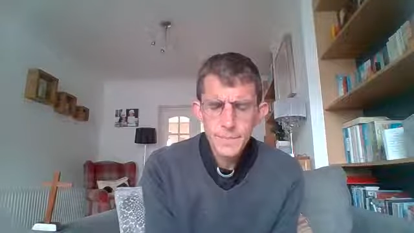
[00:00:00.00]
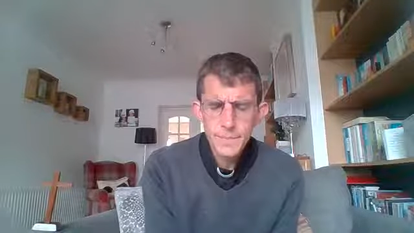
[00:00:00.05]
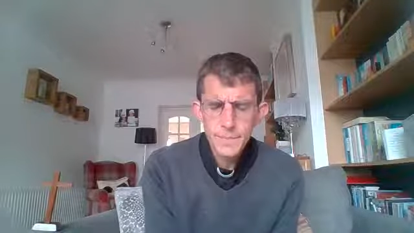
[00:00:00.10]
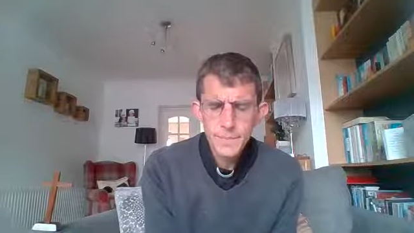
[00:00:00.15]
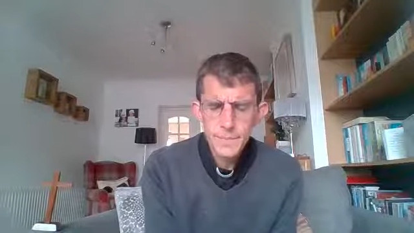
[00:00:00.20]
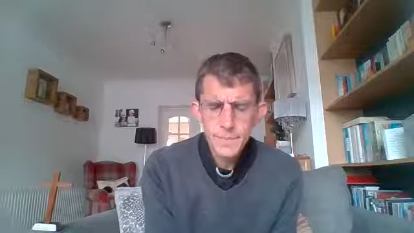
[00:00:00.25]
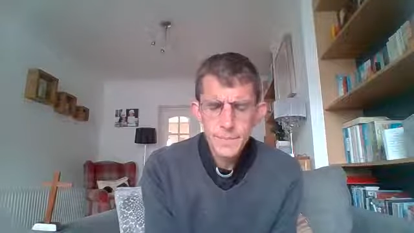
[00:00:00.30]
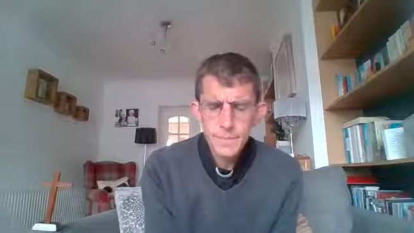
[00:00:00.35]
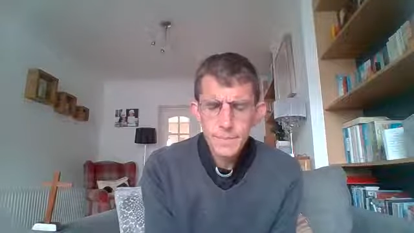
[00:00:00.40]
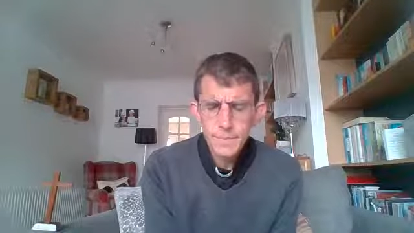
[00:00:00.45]

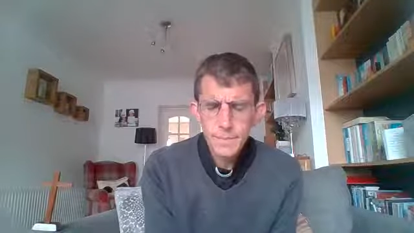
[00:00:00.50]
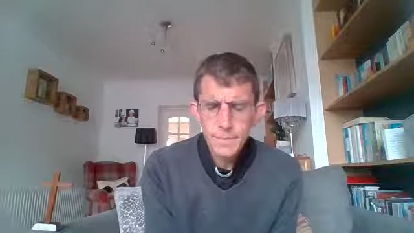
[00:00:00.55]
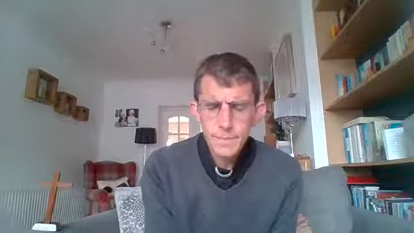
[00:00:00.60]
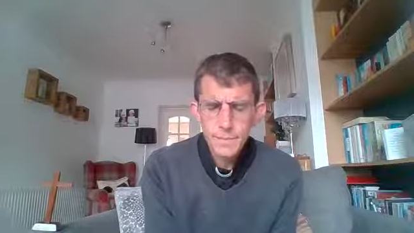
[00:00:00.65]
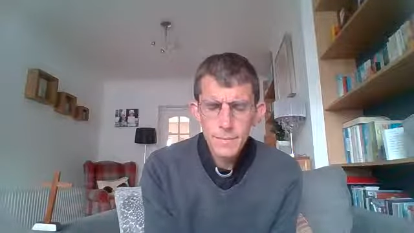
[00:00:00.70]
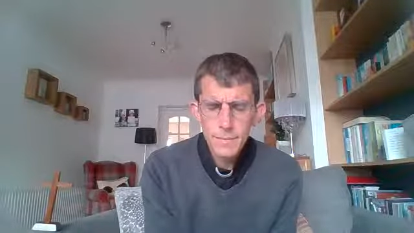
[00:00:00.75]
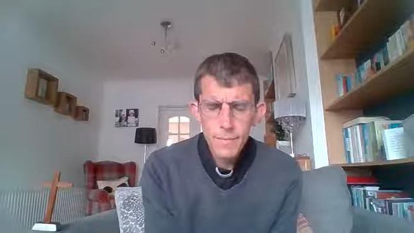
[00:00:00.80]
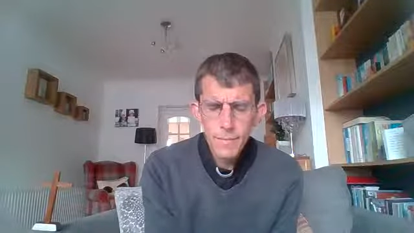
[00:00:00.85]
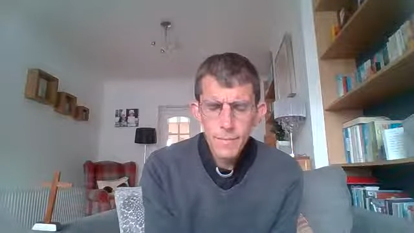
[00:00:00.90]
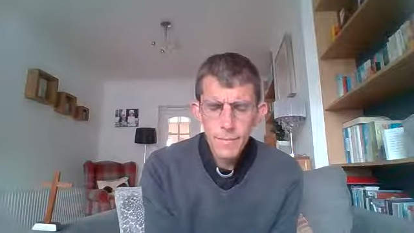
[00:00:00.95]

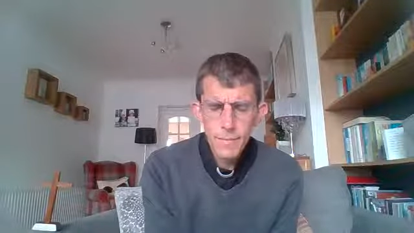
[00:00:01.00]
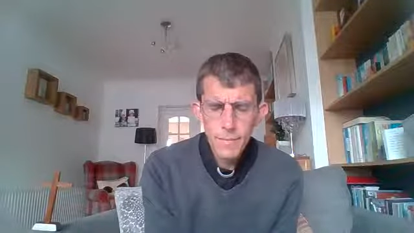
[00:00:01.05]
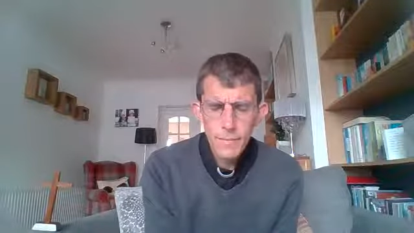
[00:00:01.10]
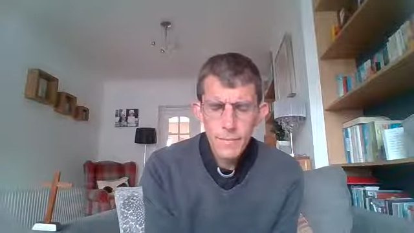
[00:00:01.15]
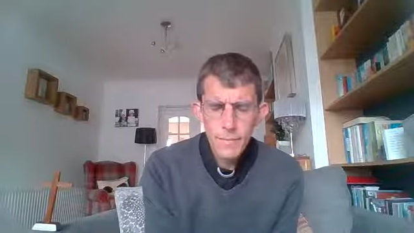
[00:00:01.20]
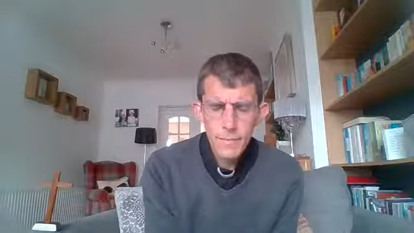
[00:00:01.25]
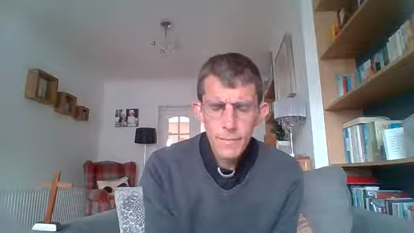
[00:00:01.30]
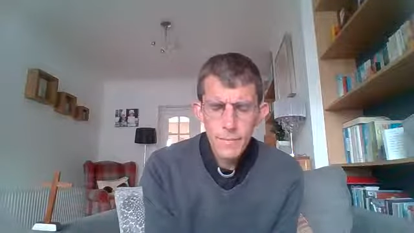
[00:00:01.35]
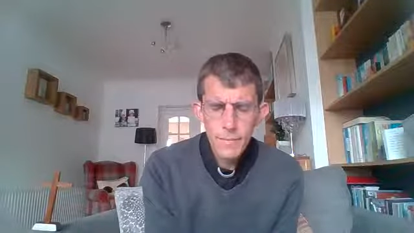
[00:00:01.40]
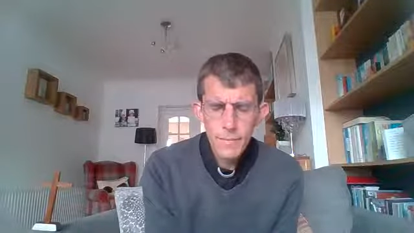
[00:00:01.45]

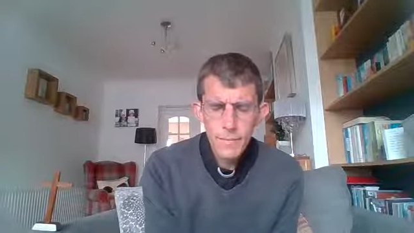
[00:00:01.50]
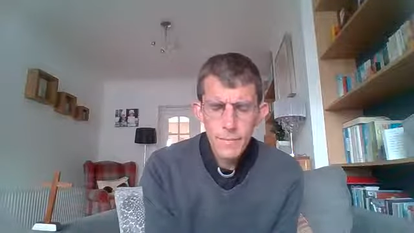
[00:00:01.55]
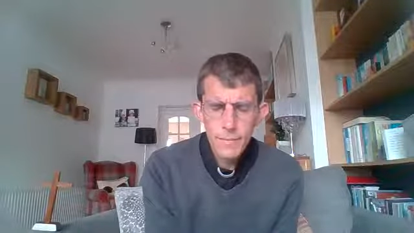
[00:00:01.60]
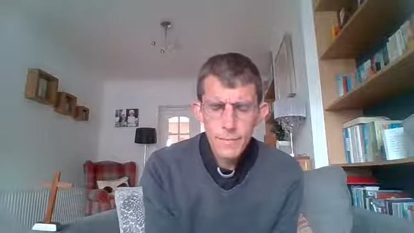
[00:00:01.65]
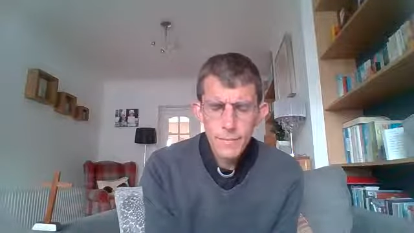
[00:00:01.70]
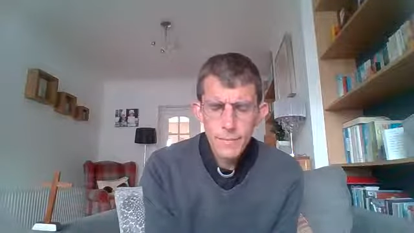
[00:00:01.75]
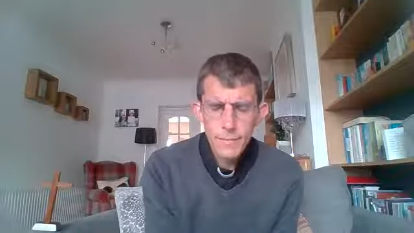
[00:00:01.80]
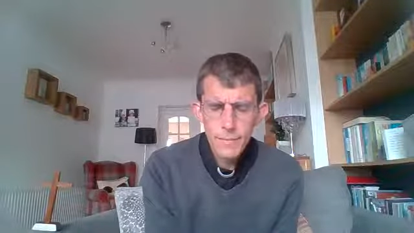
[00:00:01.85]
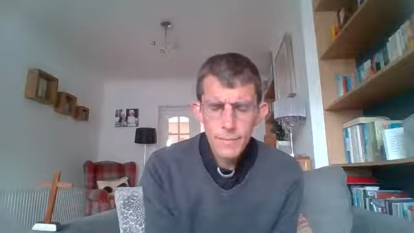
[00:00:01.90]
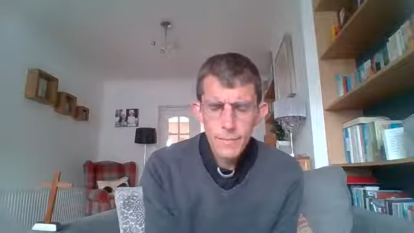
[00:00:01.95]

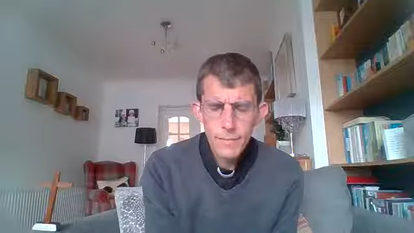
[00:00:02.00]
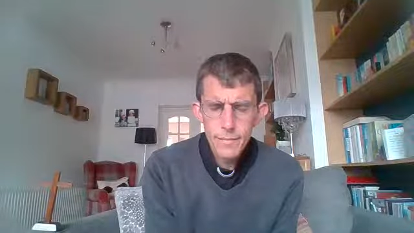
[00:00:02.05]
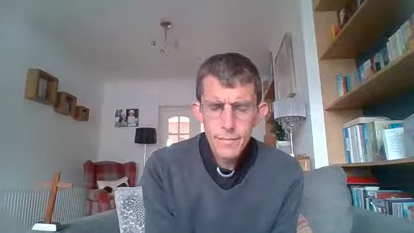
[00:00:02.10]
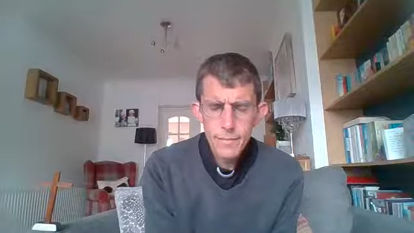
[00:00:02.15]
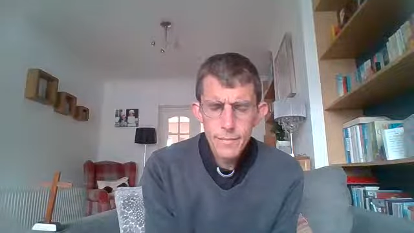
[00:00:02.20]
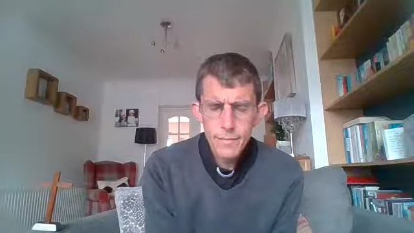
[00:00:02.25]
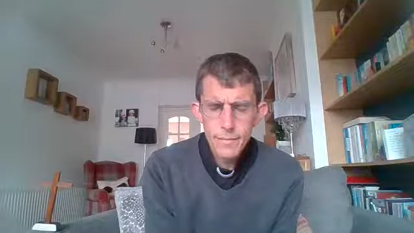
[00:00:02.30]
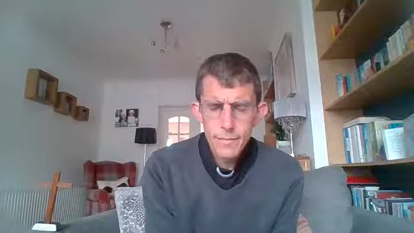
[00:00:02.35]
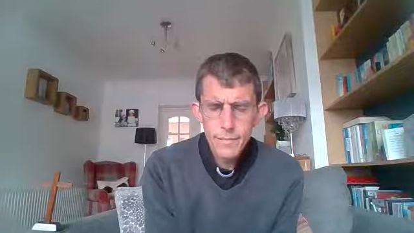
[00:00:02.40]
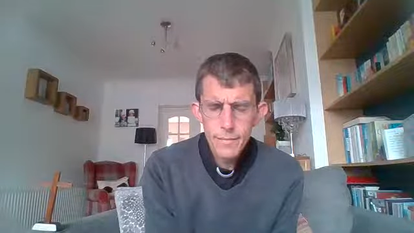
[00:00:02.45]

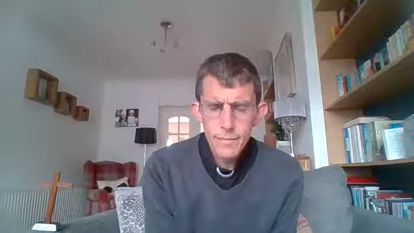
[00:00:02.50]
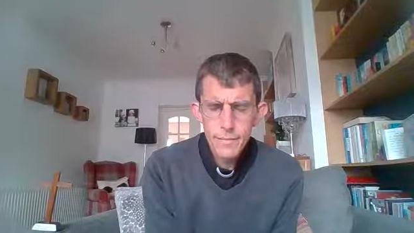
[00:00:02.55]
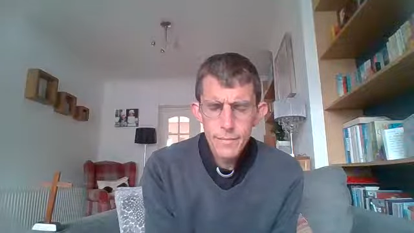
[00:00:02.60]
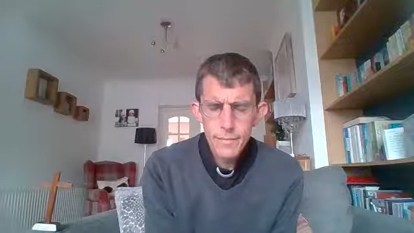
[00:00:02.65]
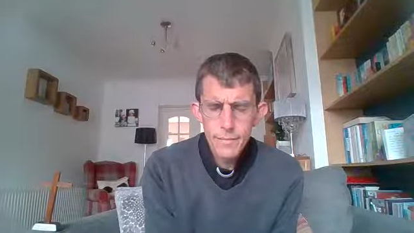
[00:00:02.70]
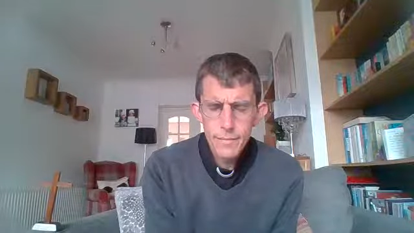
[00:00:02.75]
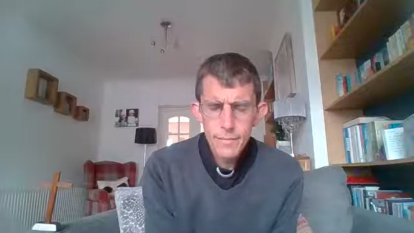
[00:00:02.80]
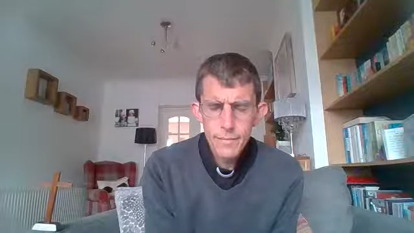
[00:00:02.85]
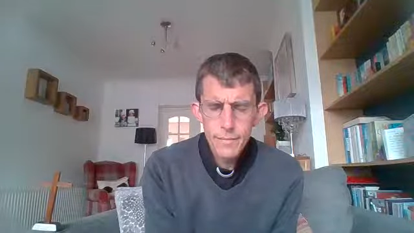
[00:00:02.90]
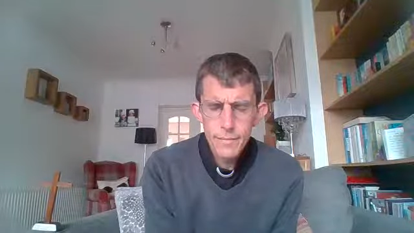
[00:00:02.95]

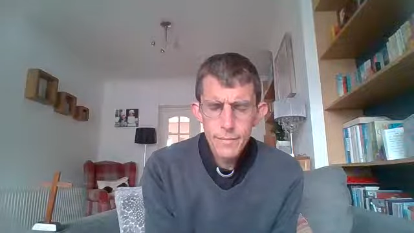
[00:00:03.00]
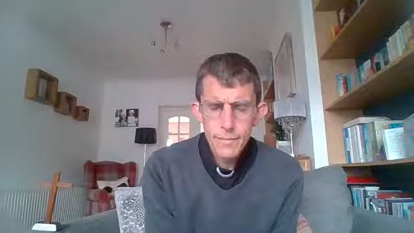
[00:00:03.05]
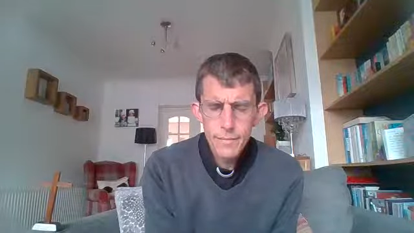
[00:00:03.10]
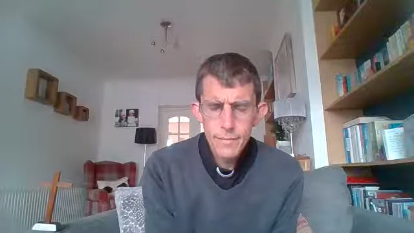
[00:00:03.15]
Nobody speaks.